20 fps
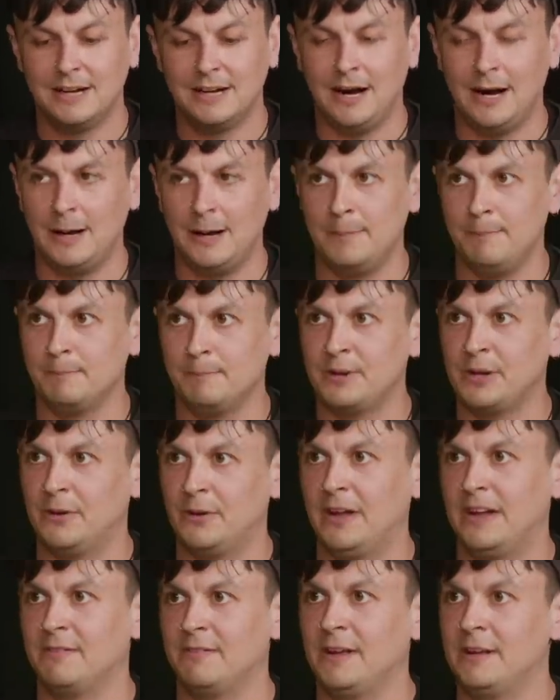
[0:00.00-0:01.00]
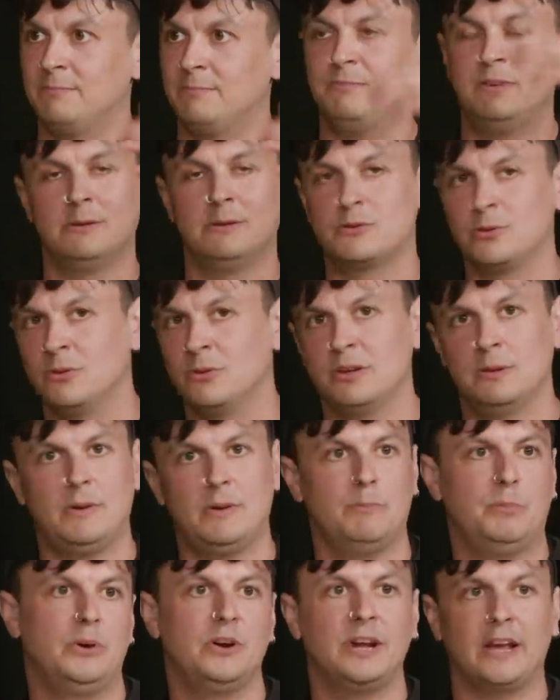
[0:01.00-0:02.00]
Um, you know, like they they were talking
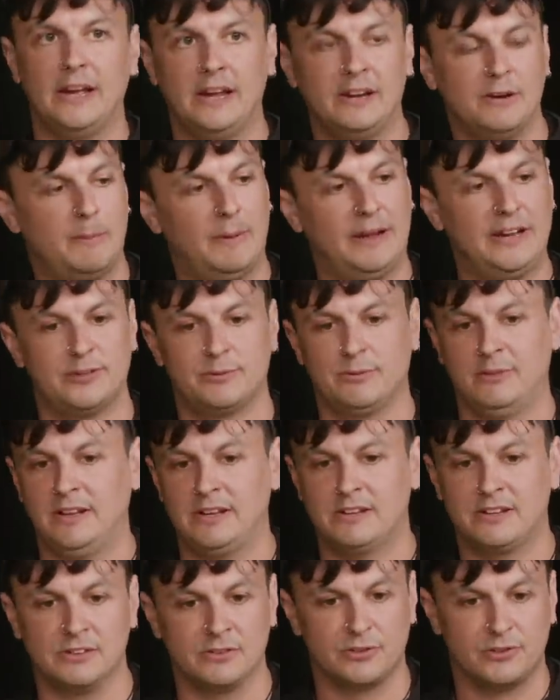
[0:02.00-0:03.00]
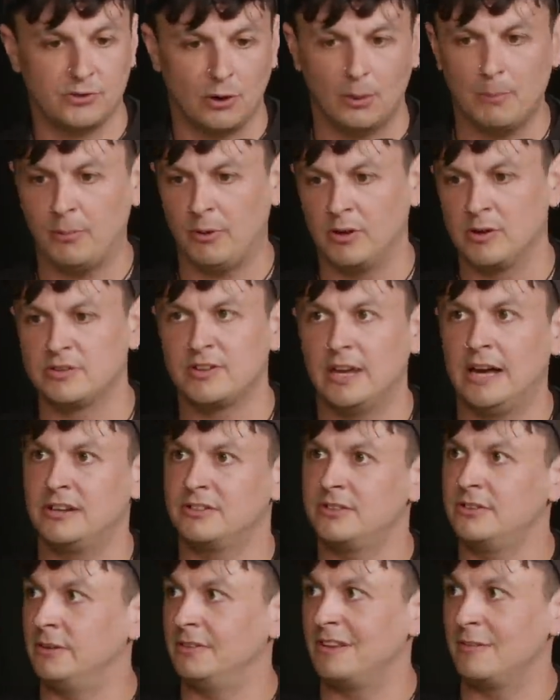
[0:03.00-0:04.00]
about putting it in a place where they can stop
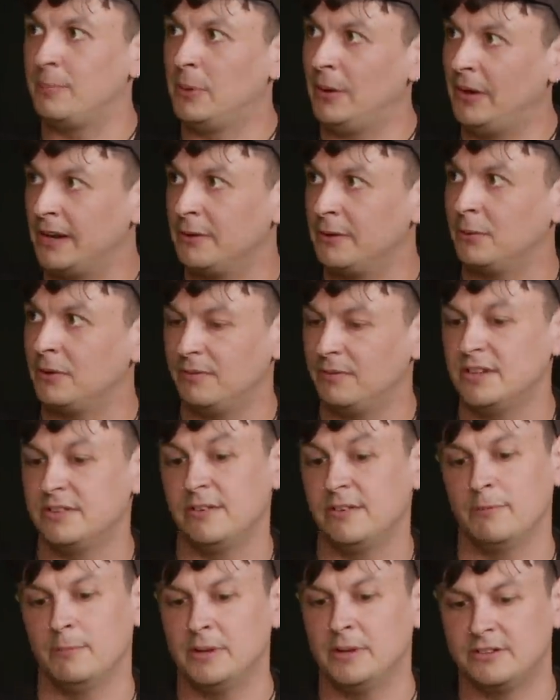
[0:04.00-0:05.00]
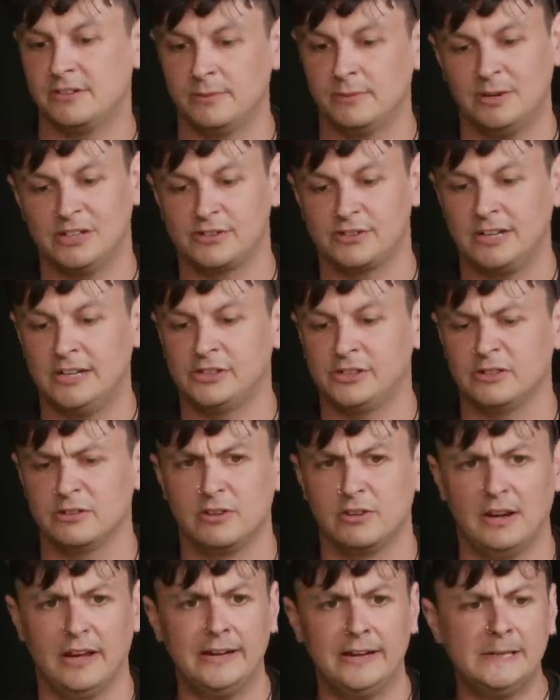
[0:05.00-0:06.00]
protests. You know, they put in all of these different pieces of legislation
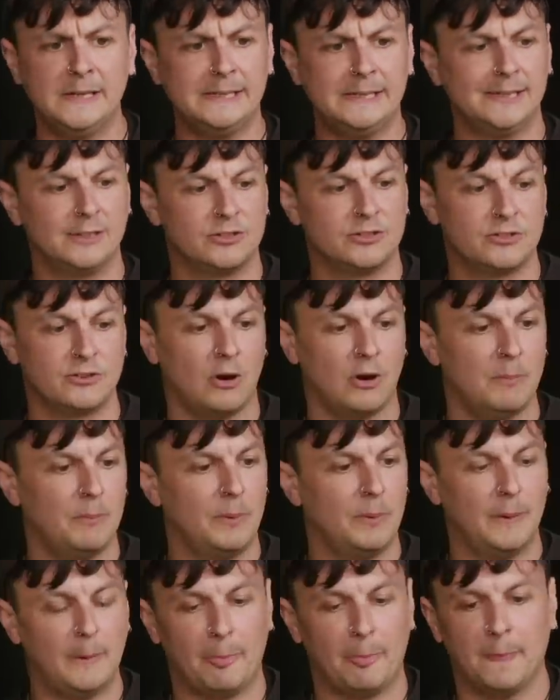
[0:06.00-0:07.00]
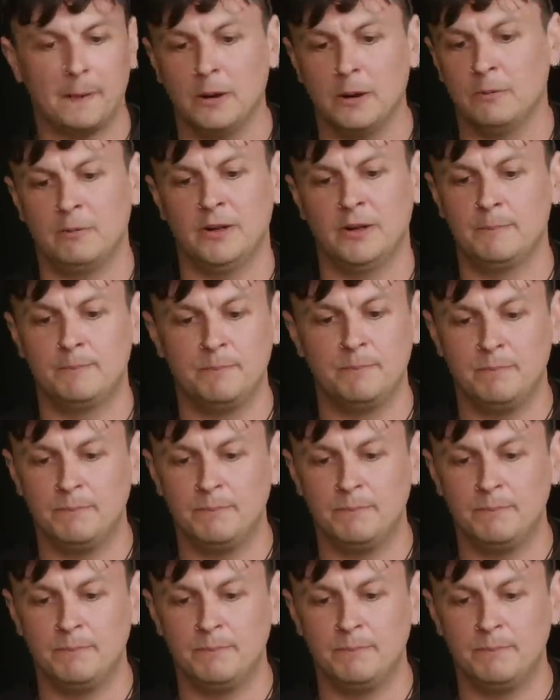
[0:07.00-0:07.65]
to like stop, you know, the